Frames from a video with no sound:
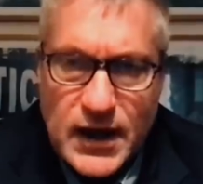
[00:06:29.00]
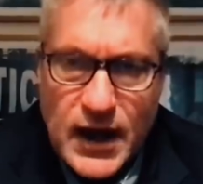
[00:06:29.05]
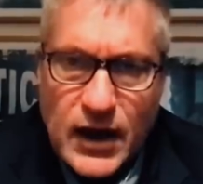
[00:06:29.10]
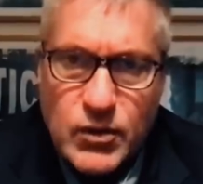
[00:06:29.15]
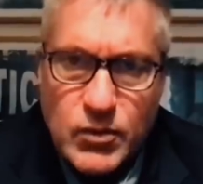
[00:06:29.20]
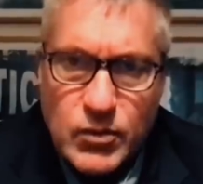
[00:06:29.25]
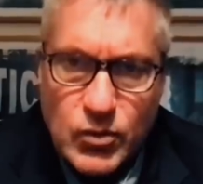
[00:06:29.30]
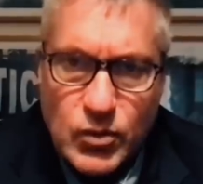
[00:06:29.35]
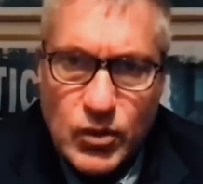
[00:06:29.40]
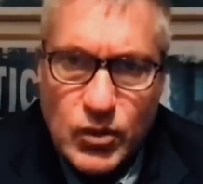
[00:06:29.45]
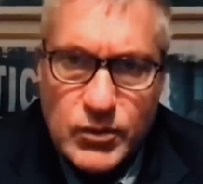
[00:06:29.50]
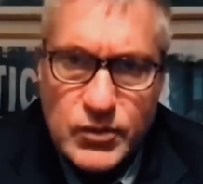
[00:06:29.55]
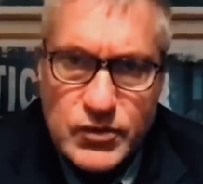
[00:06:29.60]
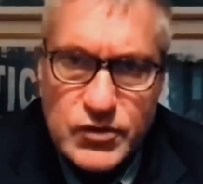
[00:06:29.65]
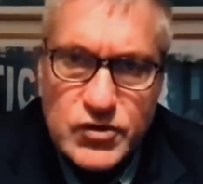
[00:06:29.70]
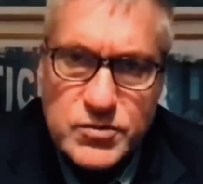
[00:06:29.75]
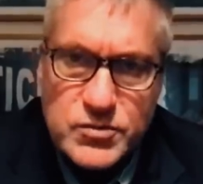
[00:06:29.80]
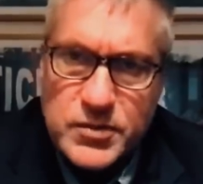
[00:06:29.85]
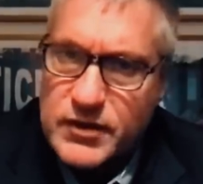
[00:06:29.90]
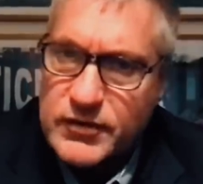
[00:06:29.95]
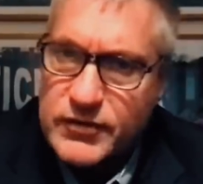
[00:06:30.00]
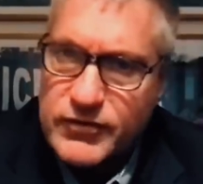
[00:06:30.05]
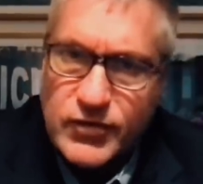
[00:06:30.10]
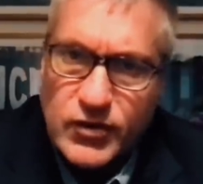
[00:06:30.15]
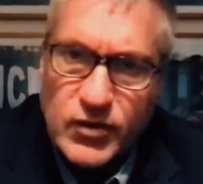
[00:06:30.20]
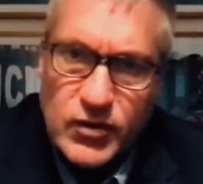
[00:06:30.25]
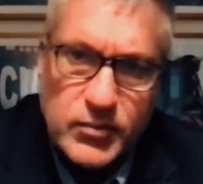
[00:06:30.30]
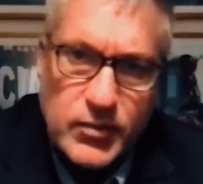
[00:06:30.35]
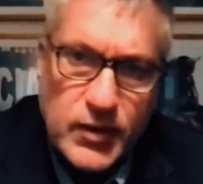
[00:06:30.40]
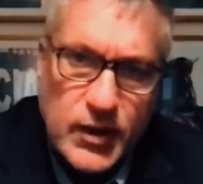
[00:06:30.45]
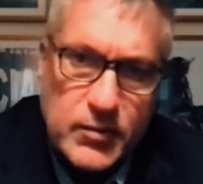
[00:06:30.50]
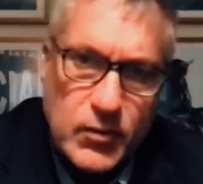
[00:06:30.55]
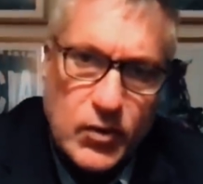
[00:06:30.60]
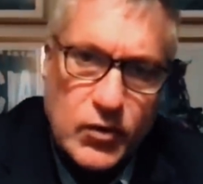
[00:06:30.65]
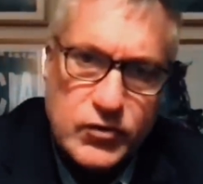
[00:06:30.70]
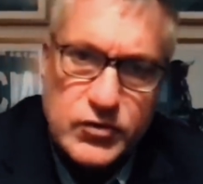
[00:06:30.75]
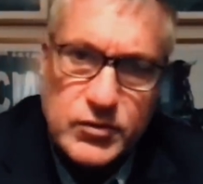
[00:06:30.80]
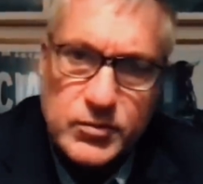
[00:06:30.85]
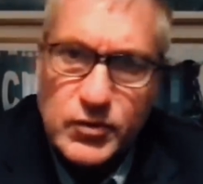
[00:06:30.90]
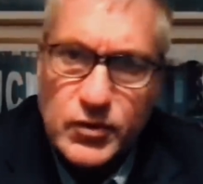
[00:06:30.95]
in Ecuador, which has been affirmed by
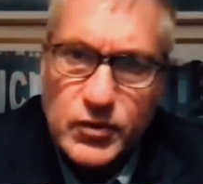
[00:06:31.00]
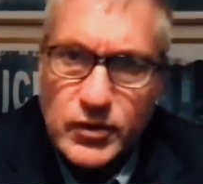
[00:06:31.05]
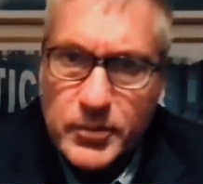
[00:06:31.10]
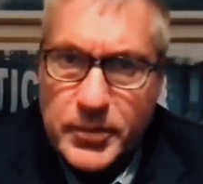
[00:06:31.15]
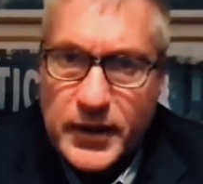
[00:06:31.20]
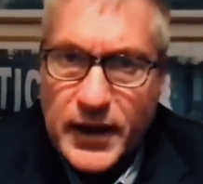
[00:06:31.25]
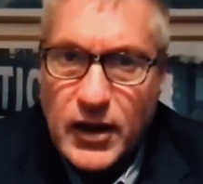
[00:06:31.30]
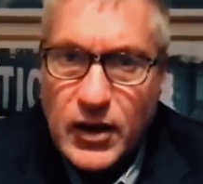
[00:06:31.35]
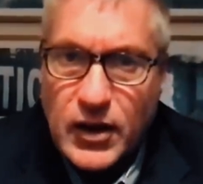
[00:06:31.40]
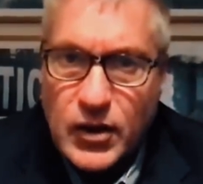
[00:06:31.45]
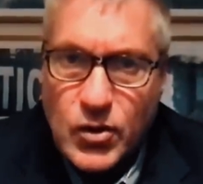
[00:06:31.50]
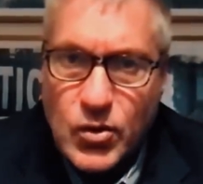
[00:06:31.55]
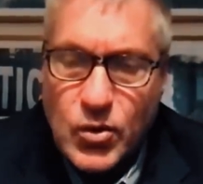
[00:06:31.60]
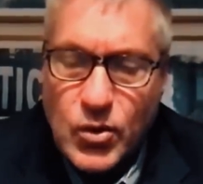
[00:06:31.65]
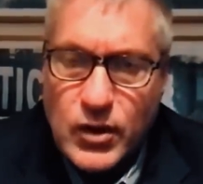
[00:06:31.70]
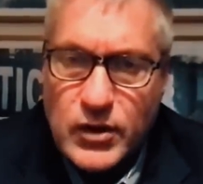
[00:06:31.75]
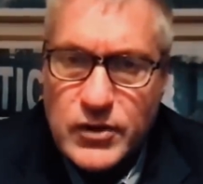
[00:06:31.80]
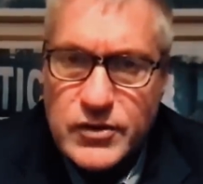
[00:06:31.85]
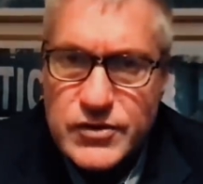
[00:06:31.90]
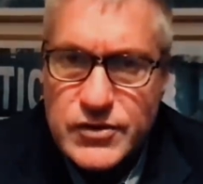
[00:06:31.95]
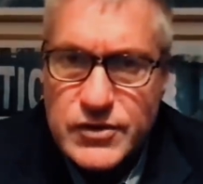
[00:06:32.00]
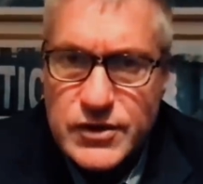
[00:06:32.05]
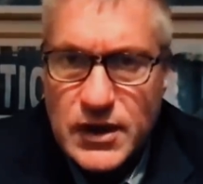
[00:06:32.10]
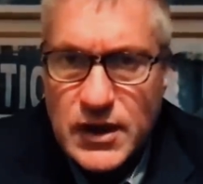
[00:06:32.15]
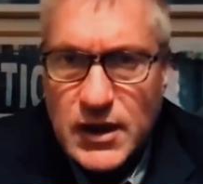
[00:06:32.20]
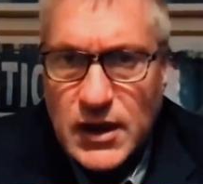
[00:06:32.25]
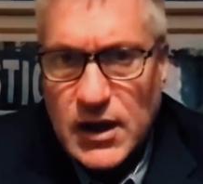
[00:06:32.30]
multiple appellate courts.